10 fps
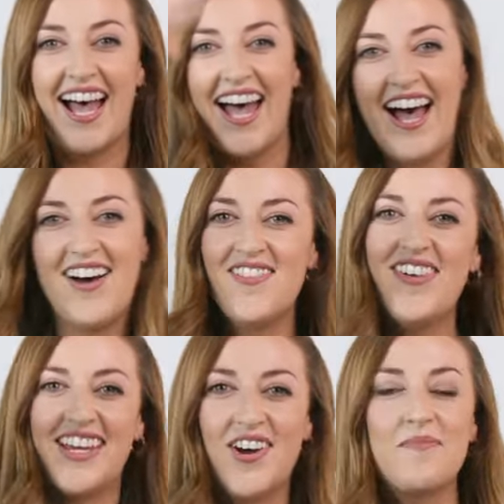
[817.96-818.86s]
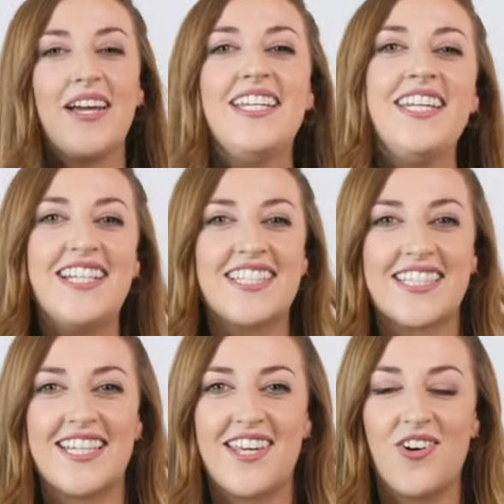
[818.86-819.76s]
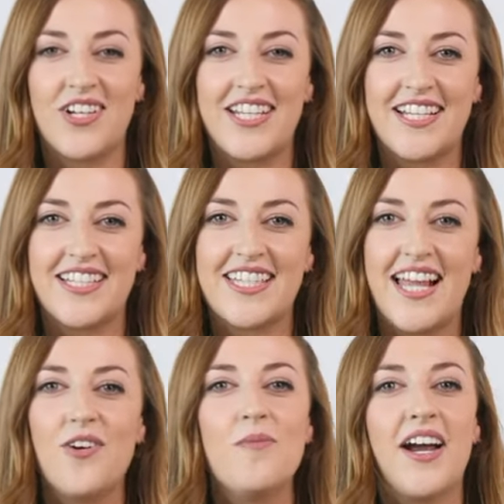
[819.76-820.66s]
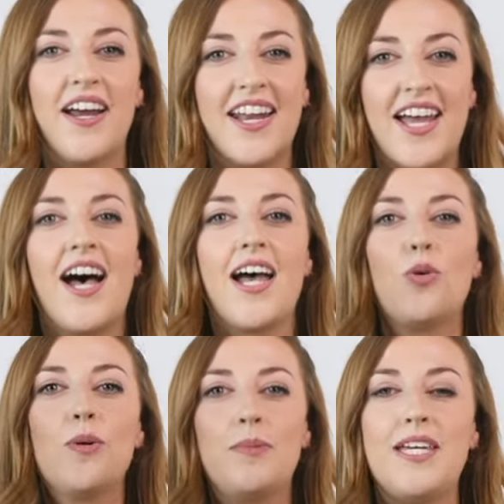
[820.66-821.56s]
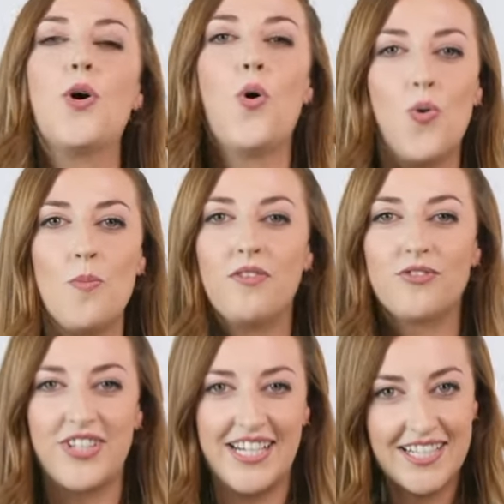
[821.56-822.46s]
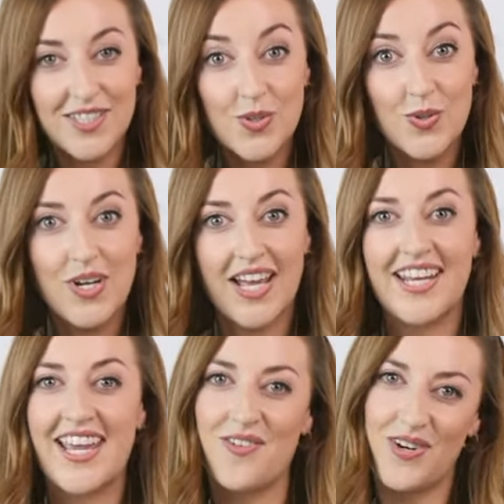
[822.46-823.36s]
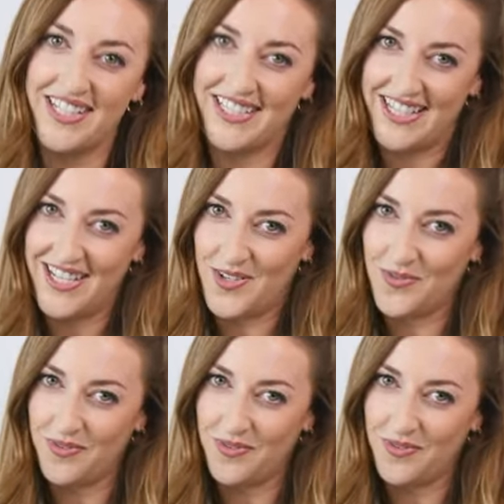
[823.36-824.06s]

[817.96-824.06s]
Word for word: Oh, my God. My niece is in the audience. Hello, Mariana. I will be home really soon, and I can't wait to see you.